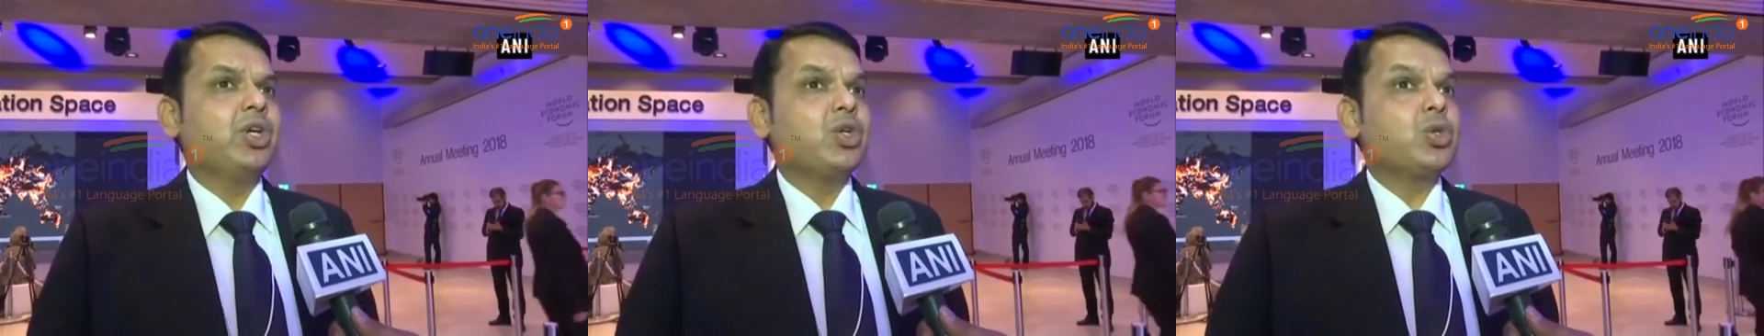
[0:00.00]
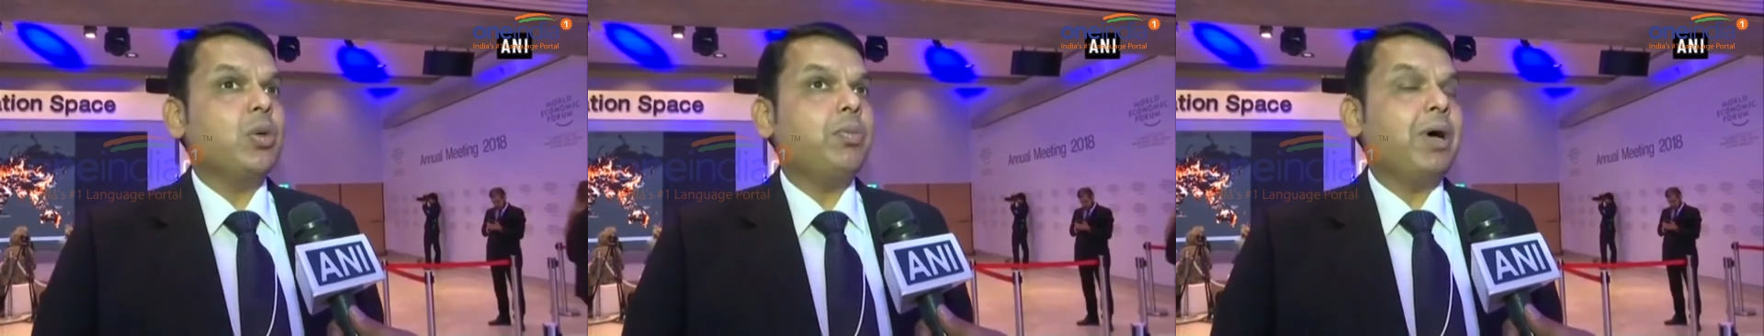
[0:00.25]

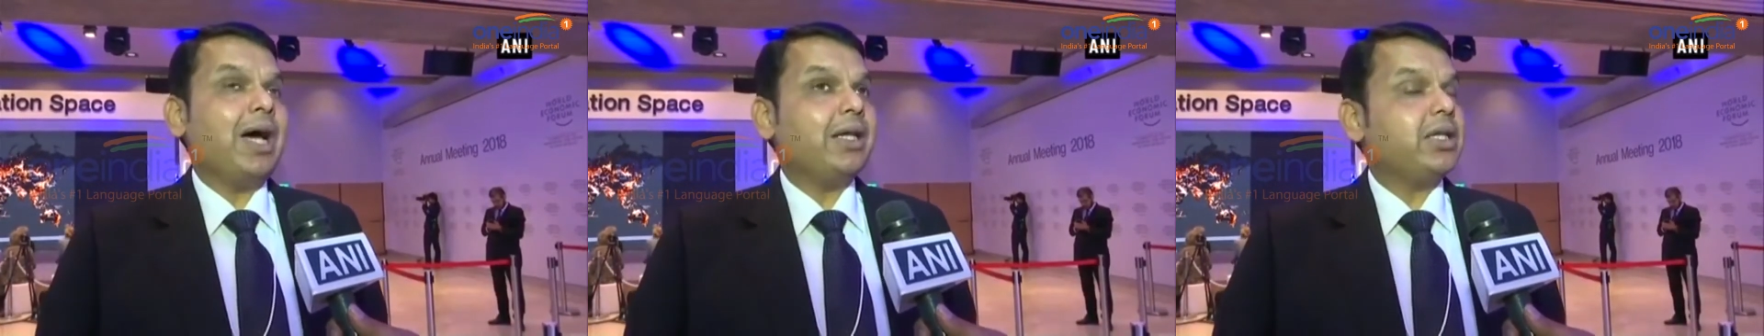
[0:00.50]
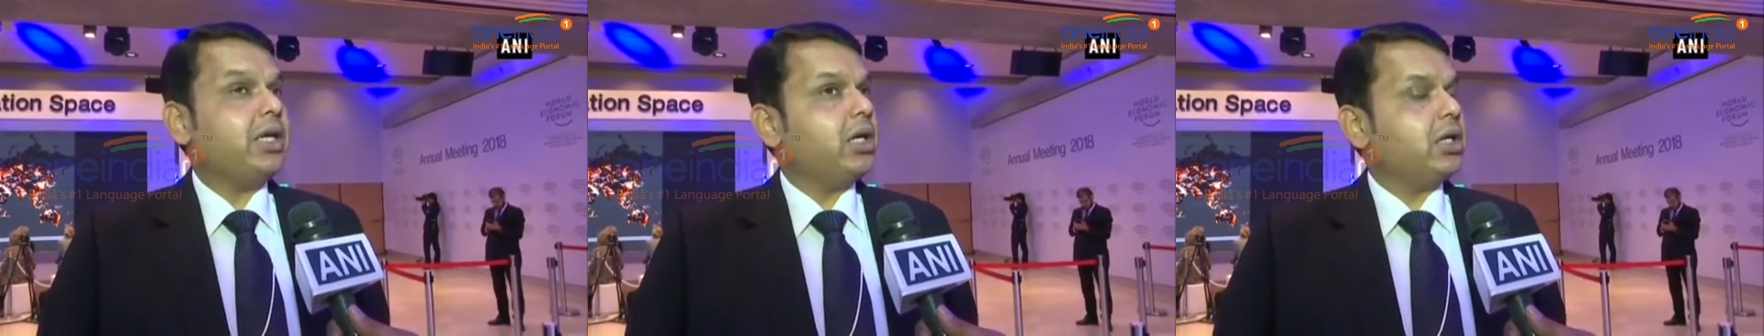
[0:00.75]
So I
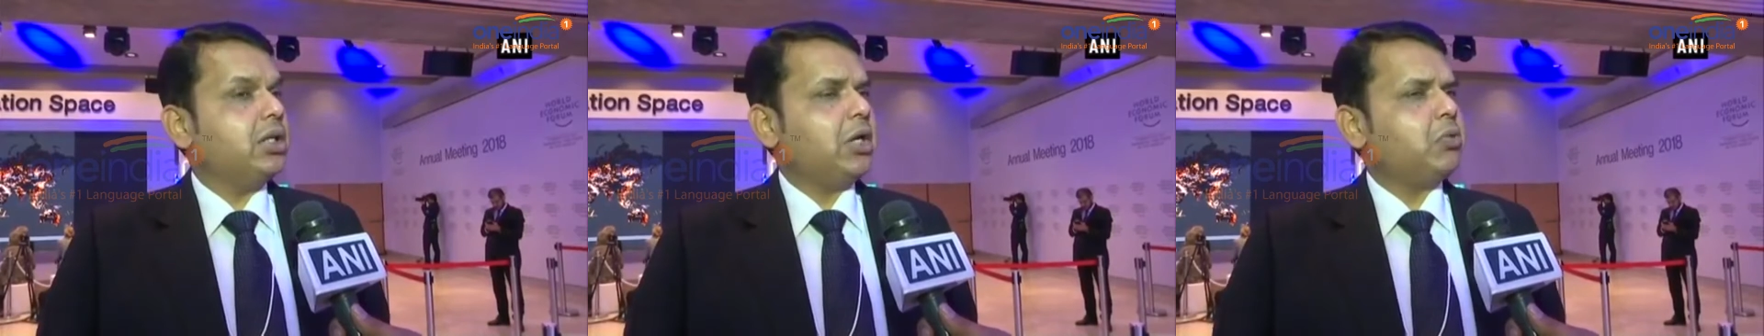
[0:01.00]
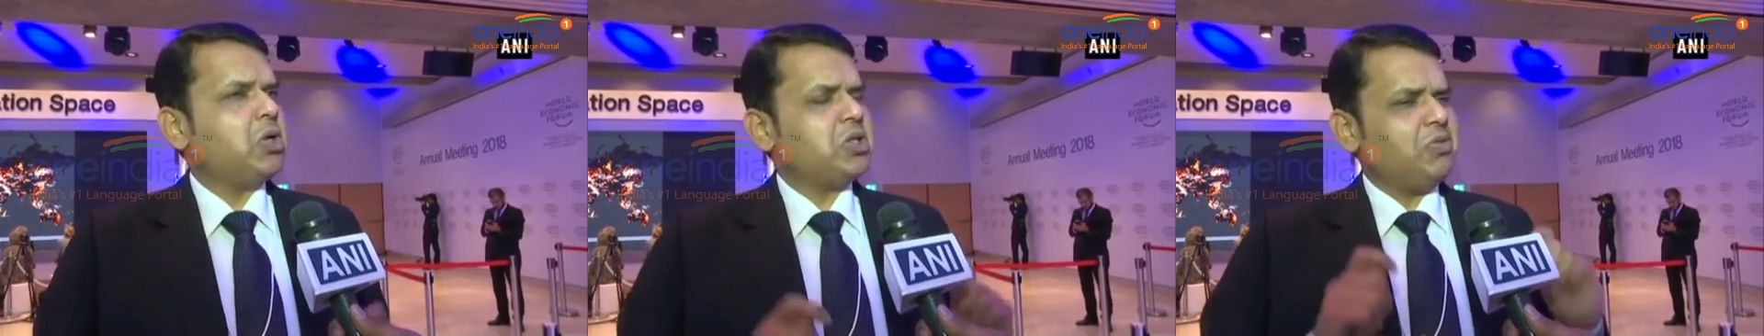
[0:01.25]
think
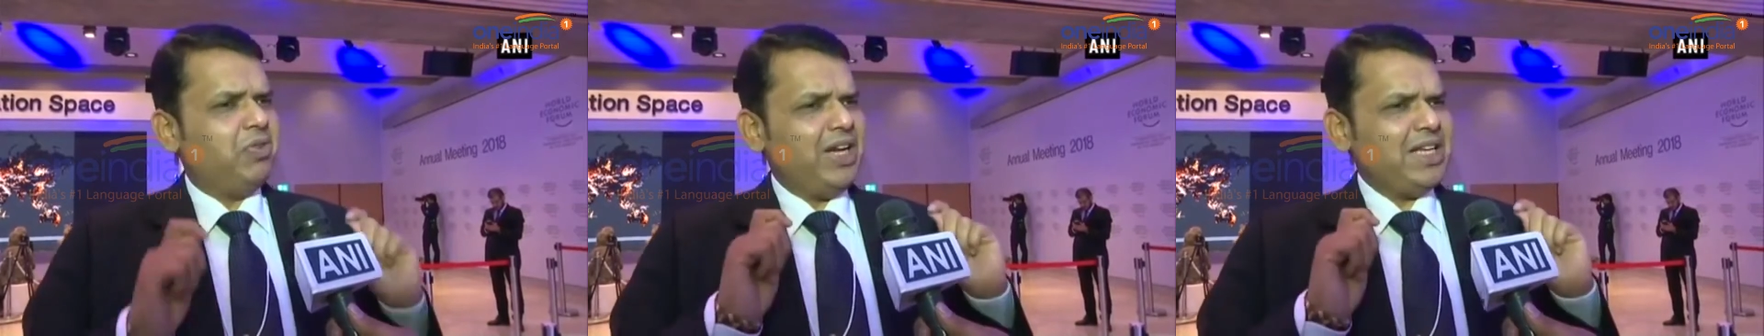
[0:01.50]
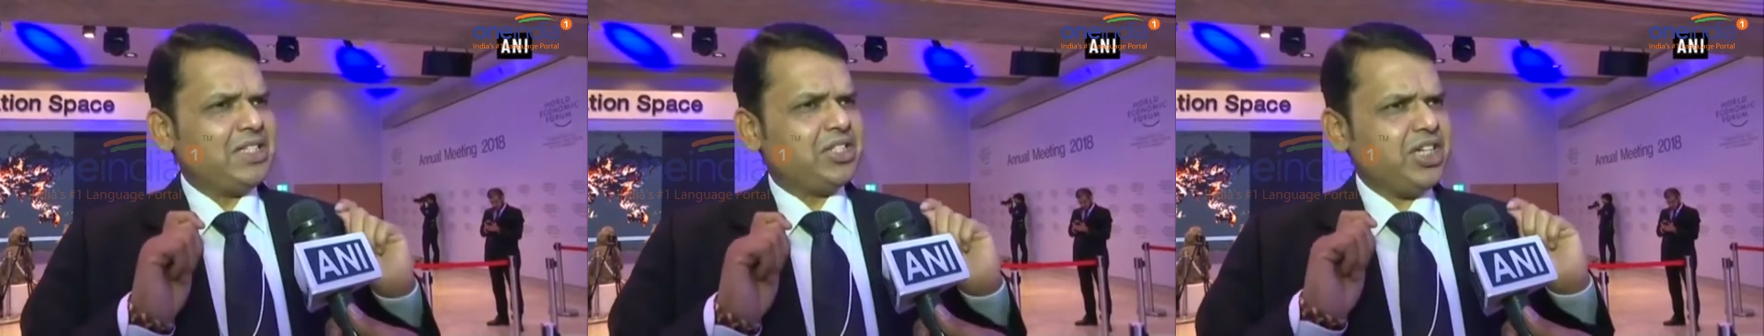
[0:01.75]
that was a
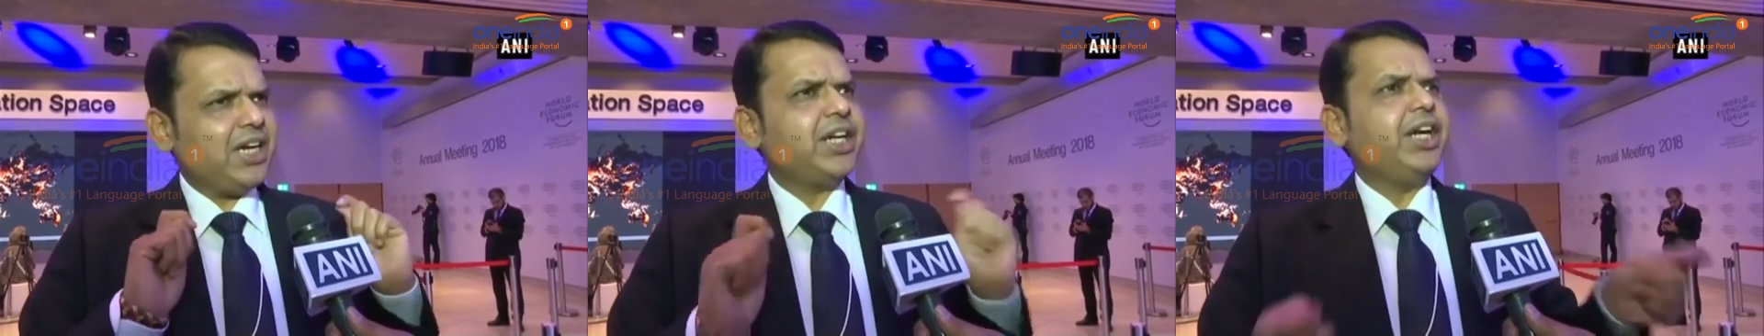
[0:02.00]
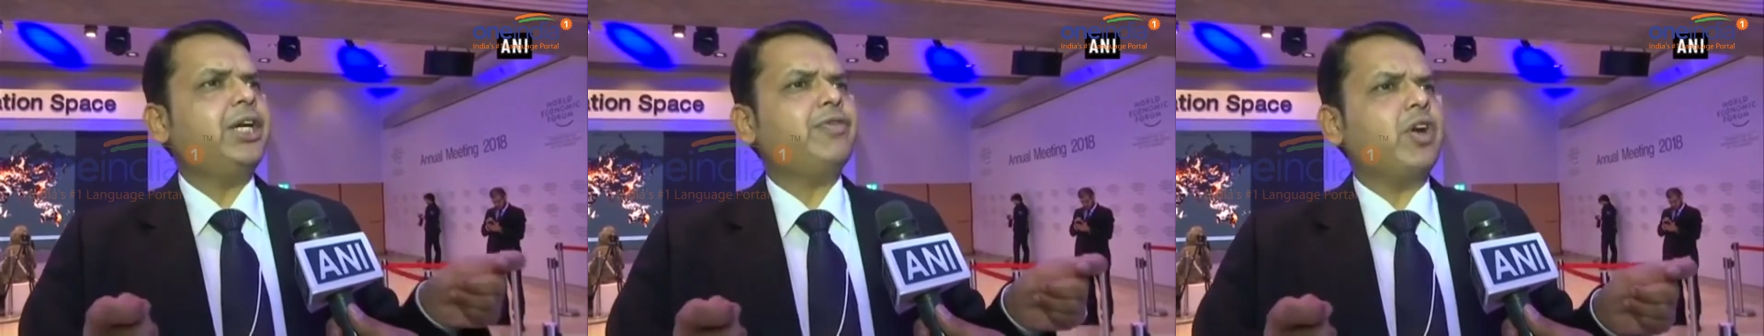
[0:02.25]
very straight
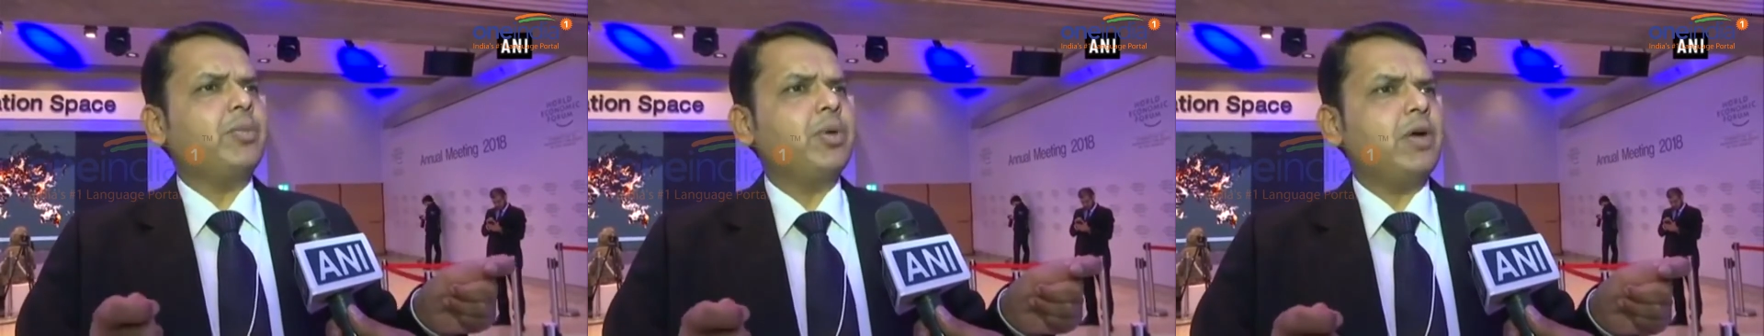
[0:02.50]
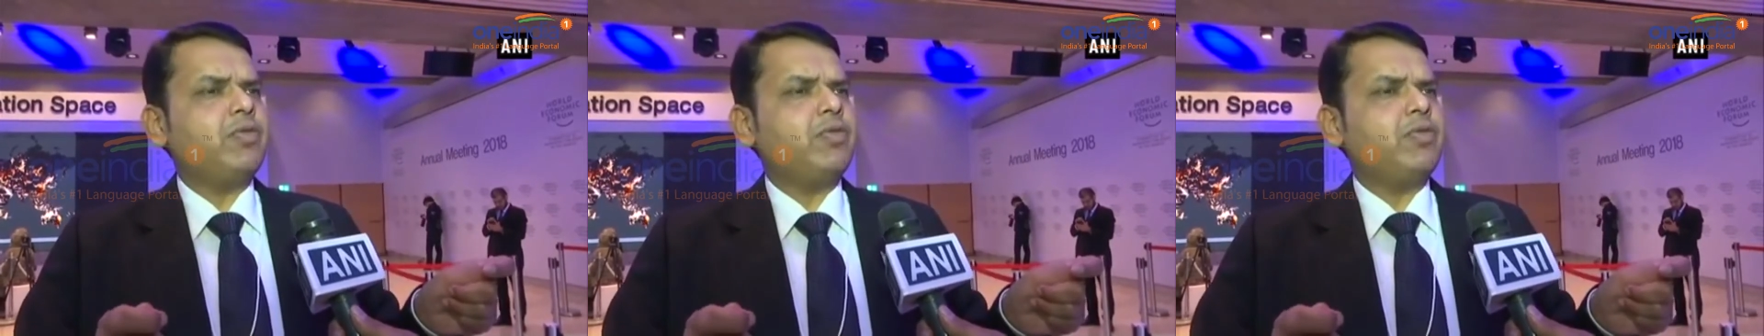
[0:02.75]
hit from